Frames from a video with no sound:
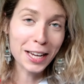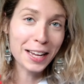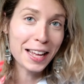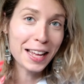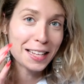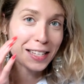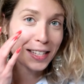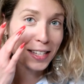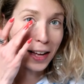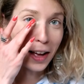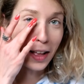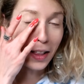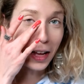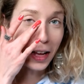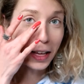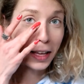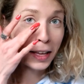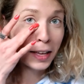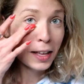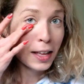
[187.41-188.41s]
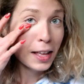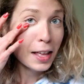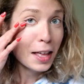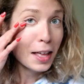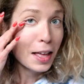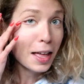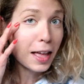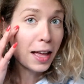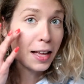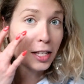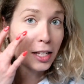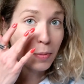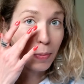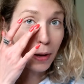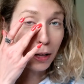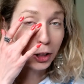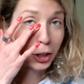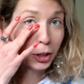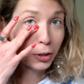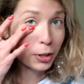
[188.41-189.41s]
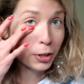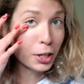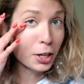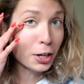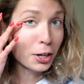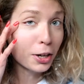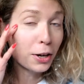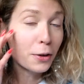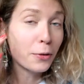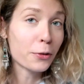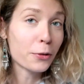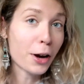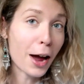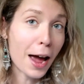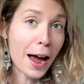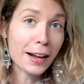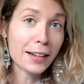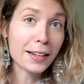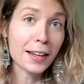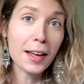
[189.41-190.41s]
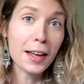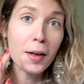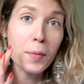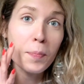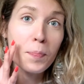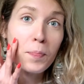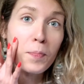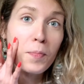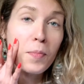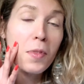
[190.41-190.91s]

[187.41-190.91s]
It's not like a special cure for acne,